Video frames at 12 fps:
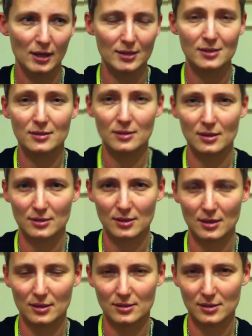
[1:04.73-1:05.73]
a,
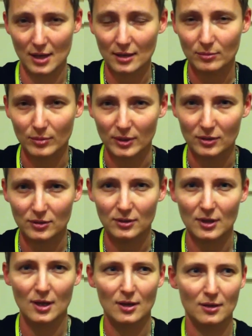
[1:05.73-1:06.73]
a, a statement,
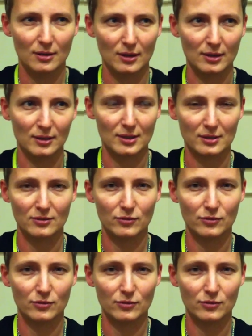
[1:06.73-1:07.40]
uh,